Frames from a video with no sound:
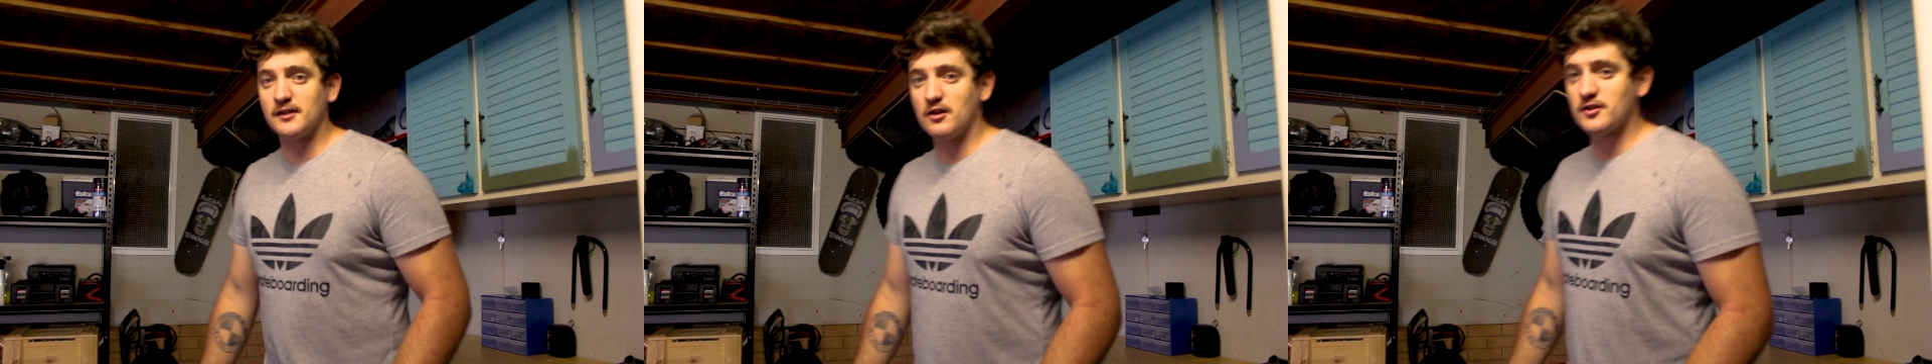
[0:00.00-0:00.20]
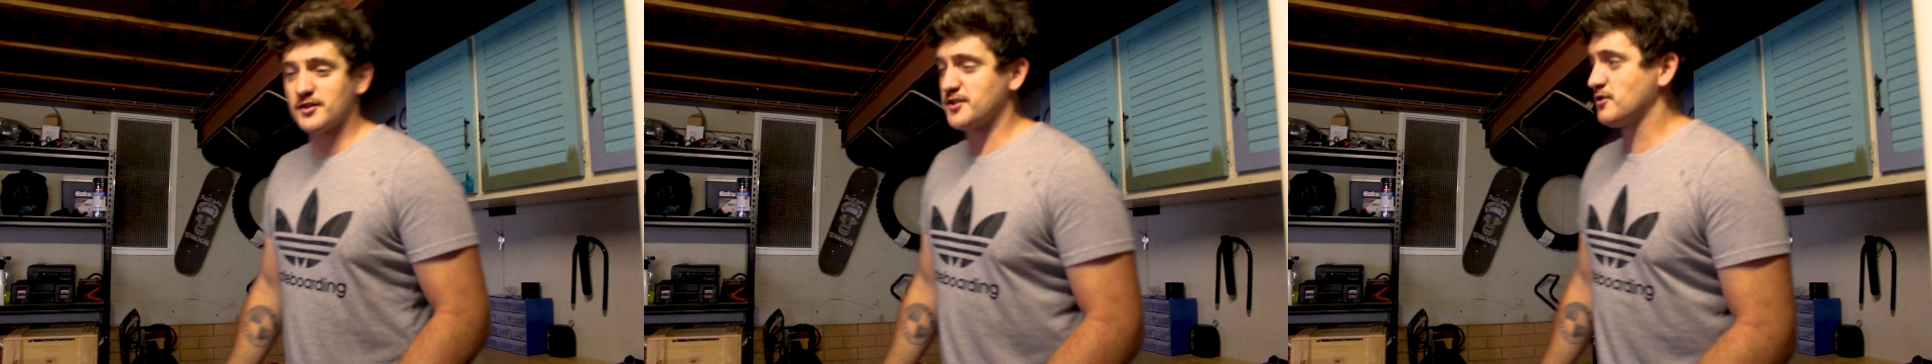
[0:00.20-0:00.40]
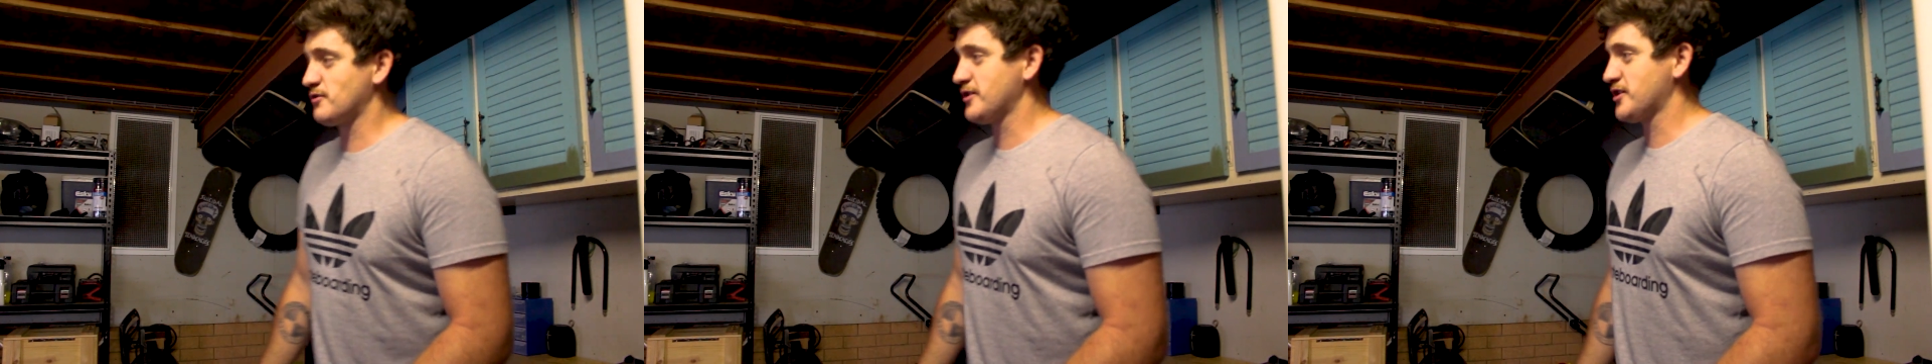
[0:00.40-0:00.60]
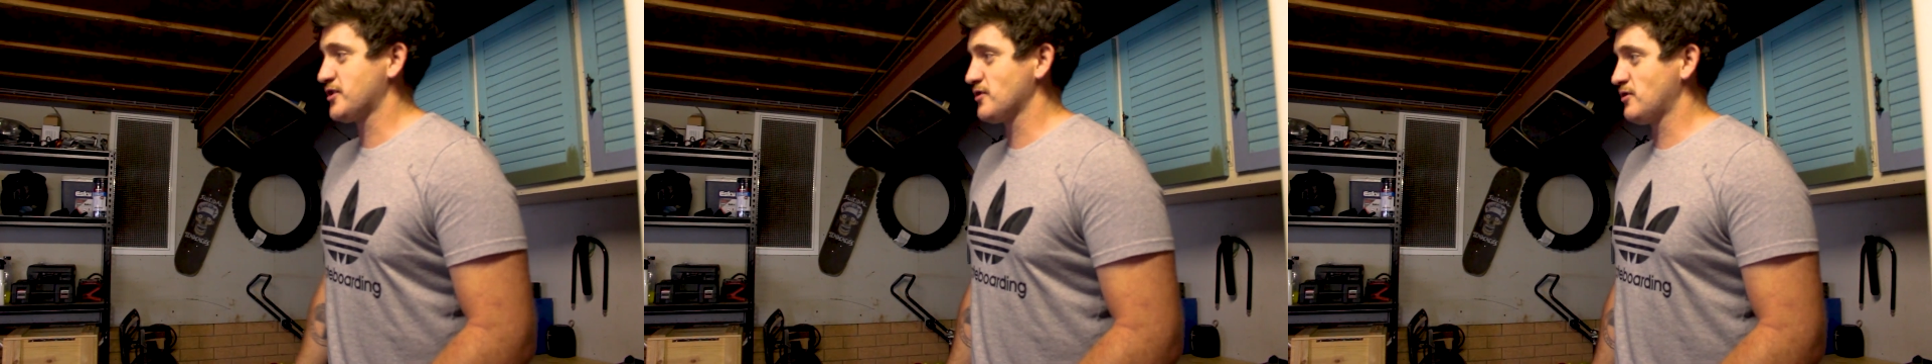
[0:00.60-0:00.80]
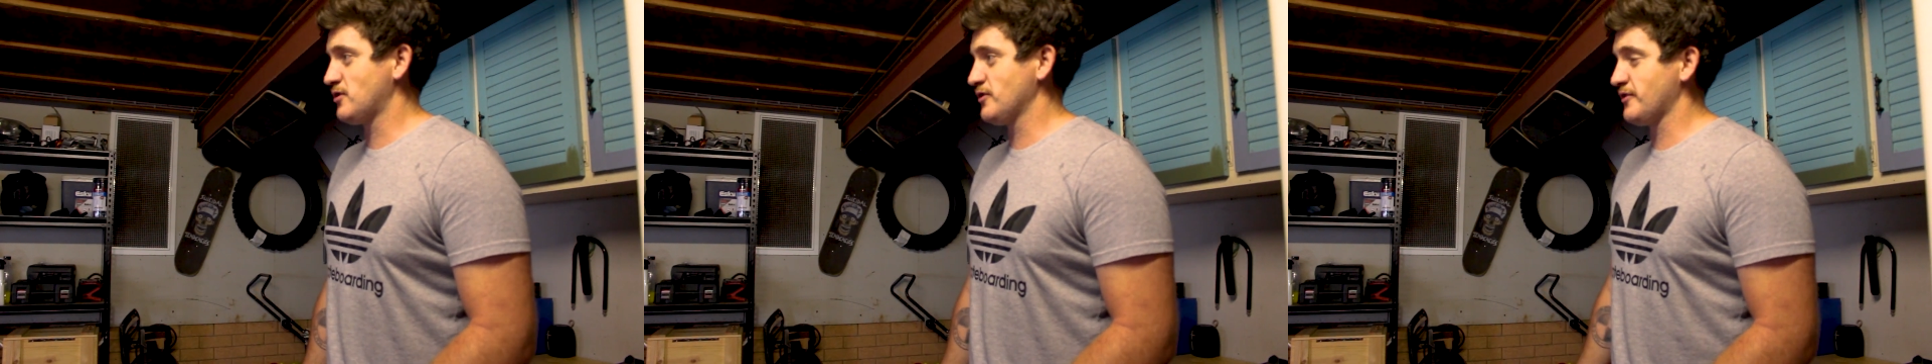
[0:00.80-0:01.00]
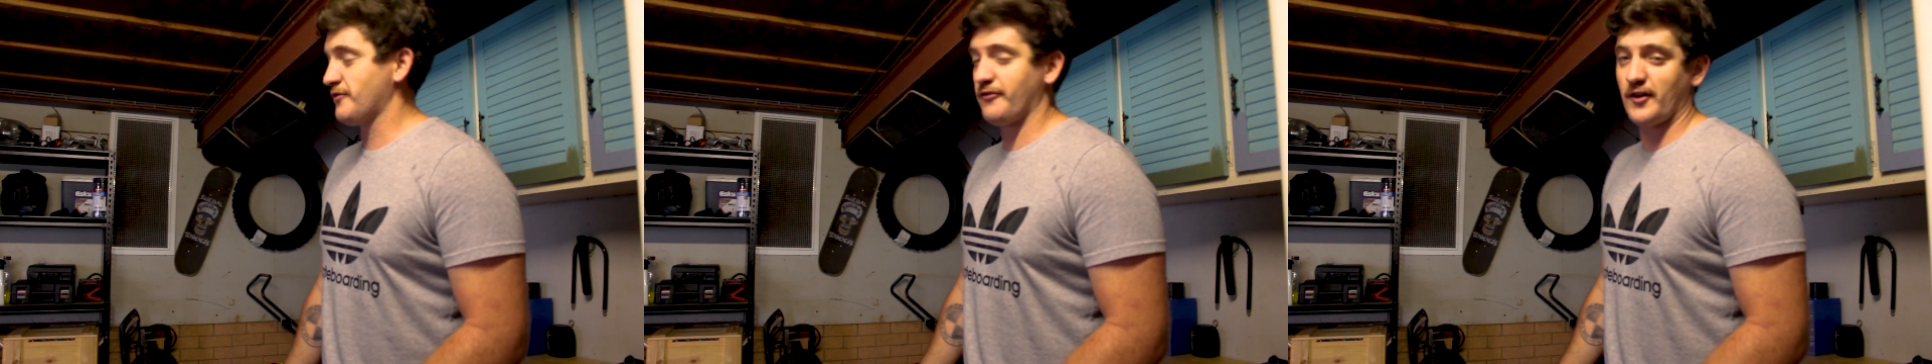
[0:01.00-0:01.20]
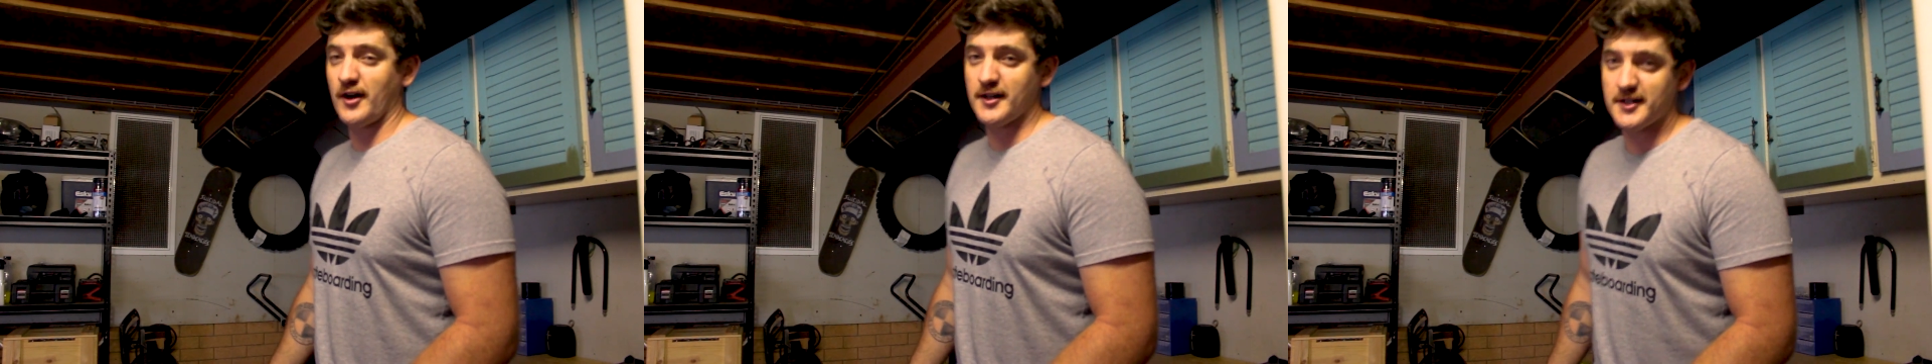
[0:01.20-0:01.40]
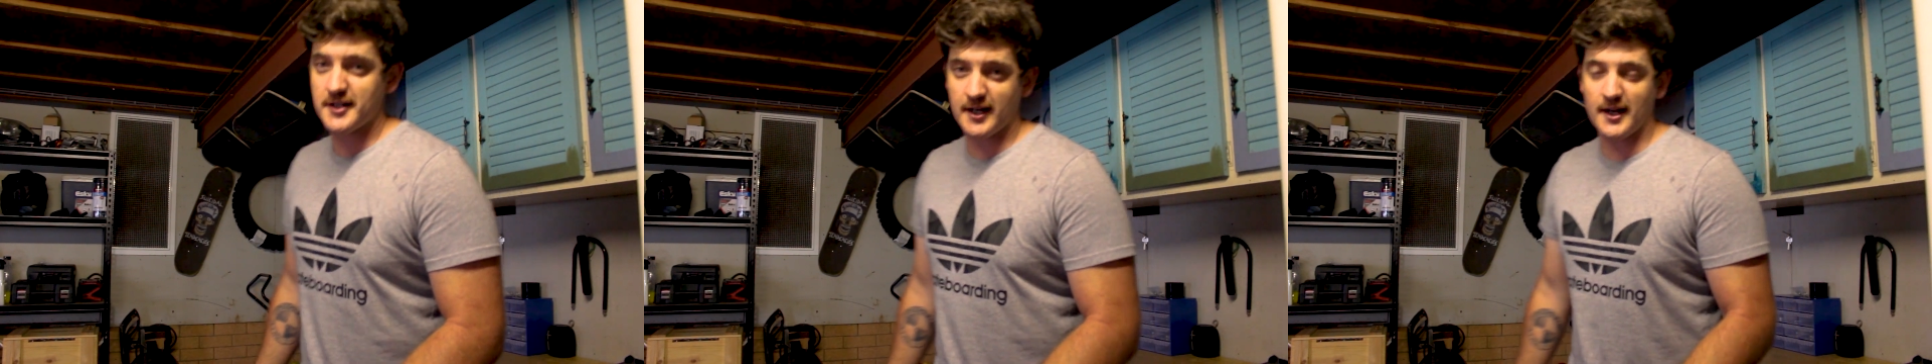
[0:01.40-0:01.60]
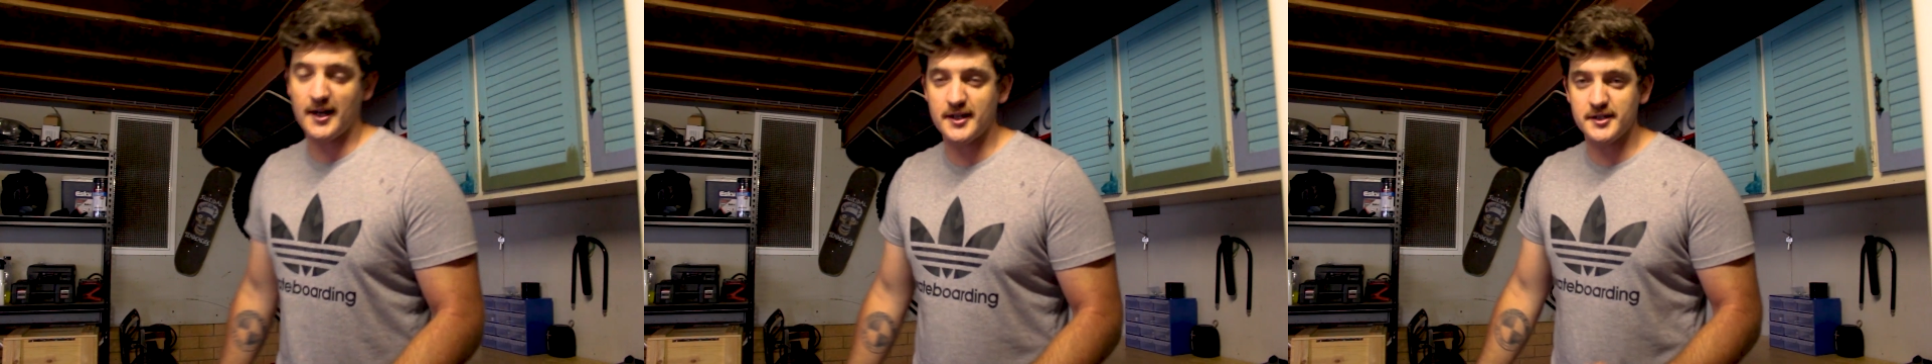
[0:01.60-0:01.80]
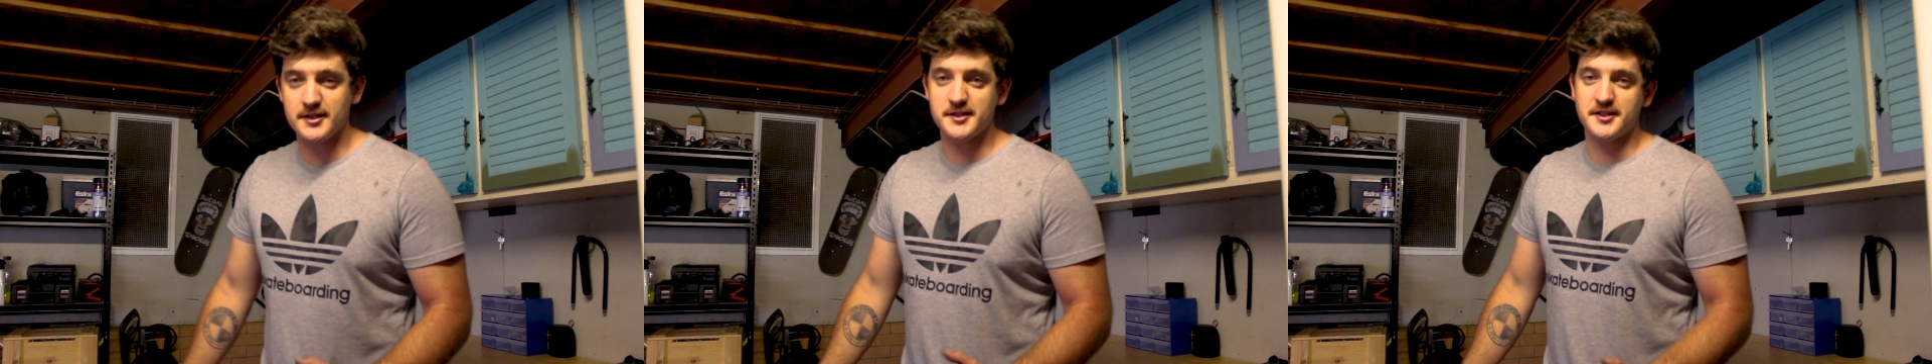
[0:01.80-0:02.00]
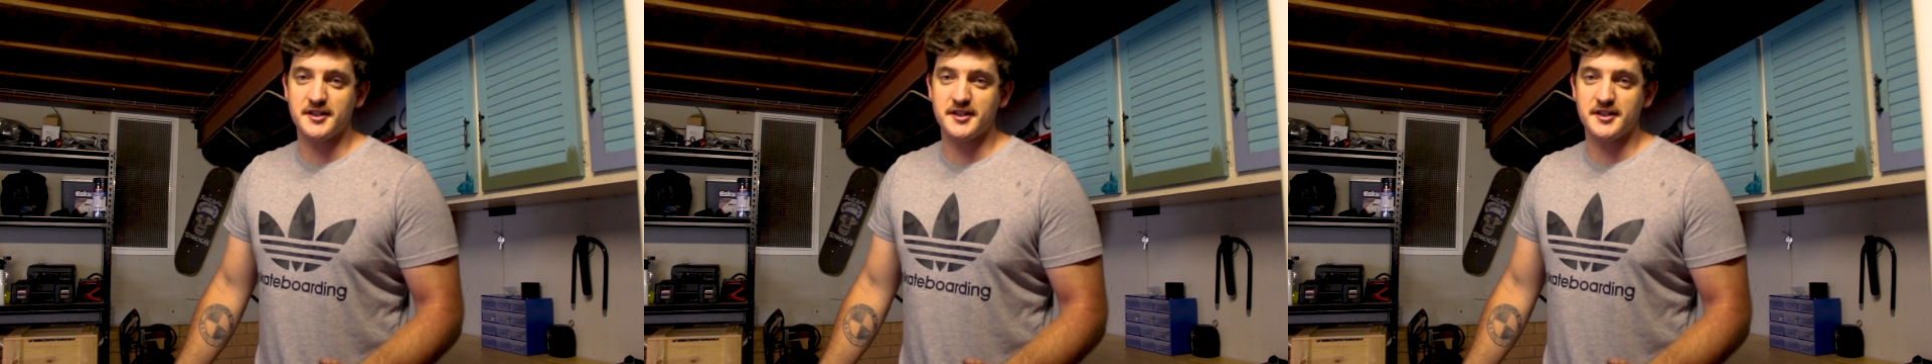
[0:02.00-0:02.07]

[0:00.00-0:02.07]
Long story short, the front indicators